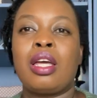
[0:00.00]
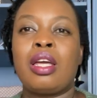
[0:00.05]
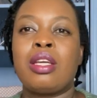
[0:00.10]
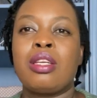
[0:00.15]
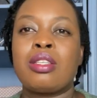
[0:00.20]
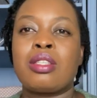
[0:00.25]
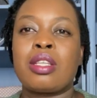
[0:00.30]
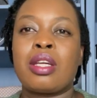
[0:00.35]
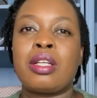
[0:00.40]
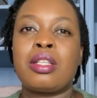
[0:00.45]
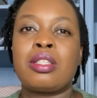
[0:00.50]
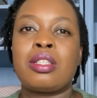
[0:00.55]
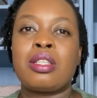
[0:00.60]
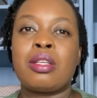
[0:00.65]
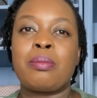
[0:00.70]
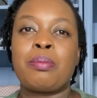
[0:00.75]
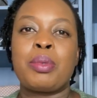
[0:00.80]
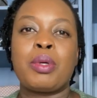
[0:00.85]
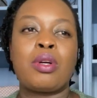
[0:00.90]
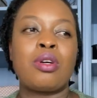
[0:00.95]
is that
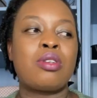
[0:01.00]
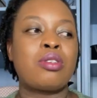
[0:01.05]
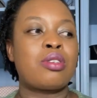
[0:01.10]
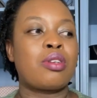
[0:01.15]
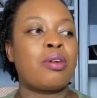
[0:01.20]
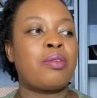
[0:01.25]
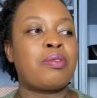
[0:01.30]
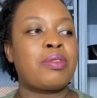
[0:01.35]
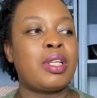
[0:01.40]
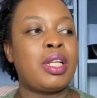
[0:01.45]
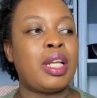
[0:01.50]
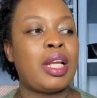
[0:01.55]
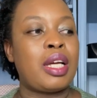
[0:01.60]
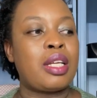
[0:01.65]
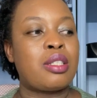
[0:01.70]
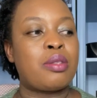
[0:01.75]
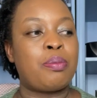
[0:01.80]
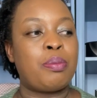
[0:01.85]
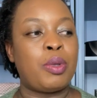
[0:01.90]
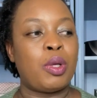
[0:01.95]
because of the
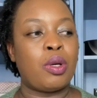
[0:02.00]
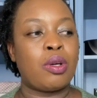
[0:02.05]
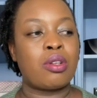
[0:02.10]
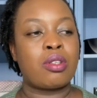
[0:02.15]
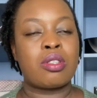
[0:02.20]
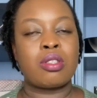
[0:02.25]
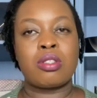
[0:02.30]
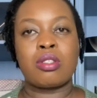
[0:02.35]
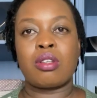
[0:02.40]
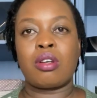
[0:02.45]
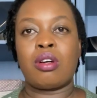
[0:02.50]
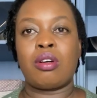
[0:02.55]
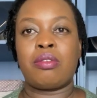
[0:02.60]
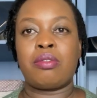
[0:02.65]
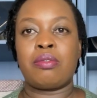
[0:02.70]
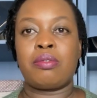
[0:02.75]
large blocks of